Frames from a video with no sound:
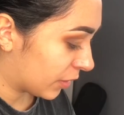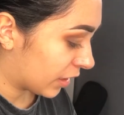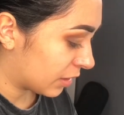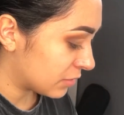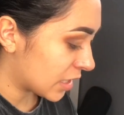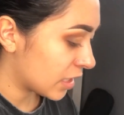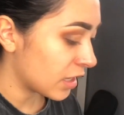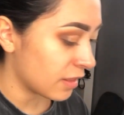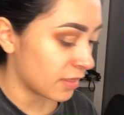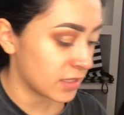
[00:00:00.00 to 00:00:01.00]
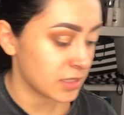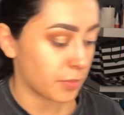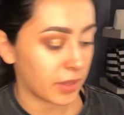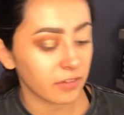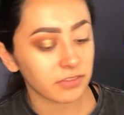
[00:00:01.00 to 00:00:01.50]
Well, I'm taking this
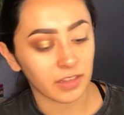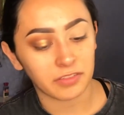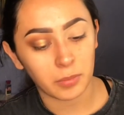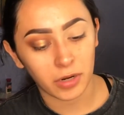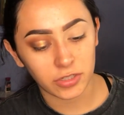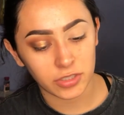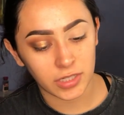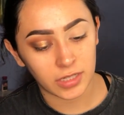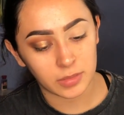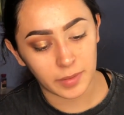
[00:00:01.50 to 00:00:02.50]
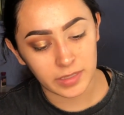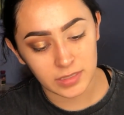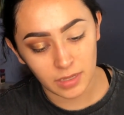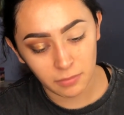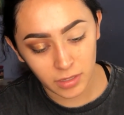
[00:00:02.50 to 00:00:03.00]
big fluffy brush. It is by
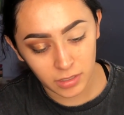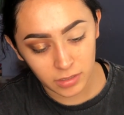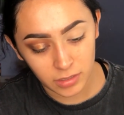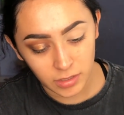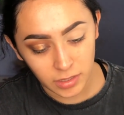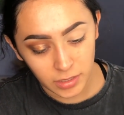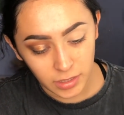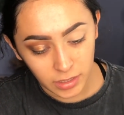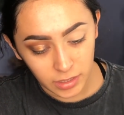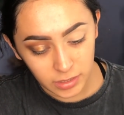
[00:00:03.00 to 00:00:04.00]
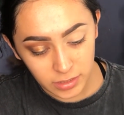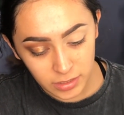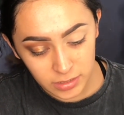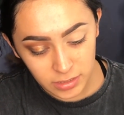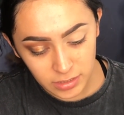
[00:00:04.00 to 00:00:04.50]
Sigma. It
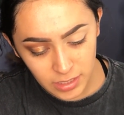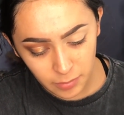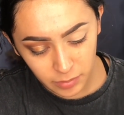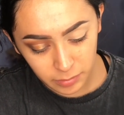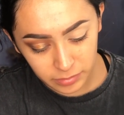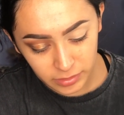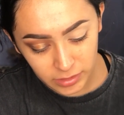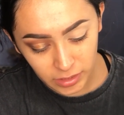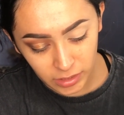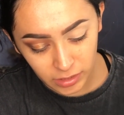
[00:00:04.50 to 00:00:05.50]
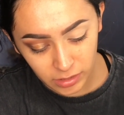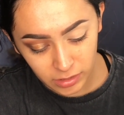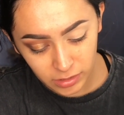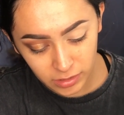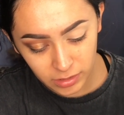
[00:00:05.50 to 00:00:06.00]
is the tapered
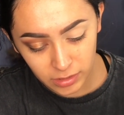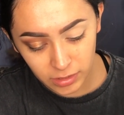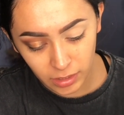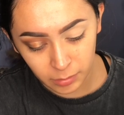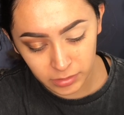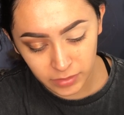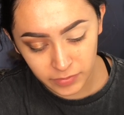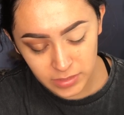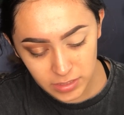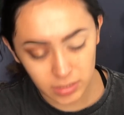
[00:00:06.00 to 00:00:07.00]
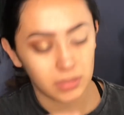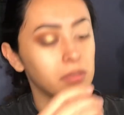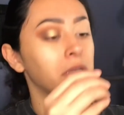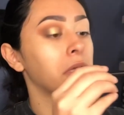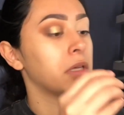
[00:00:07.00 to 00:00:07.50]
blending. I believe it's
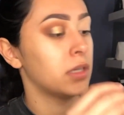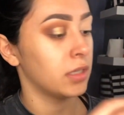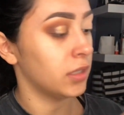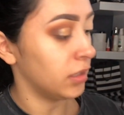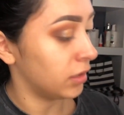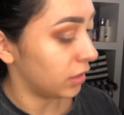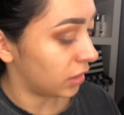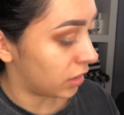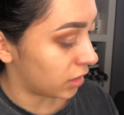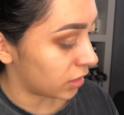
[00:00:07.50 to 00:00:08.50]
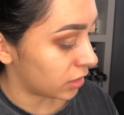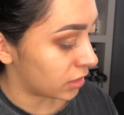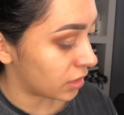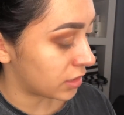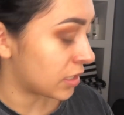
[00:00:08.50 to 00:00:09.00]
the
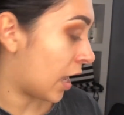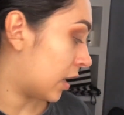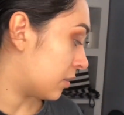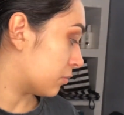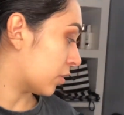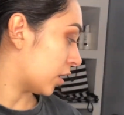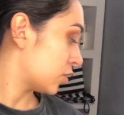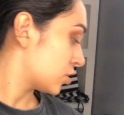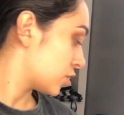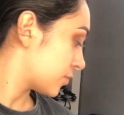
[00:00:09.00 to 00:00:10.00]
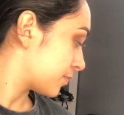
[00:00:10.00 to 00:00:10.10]
E10 brush.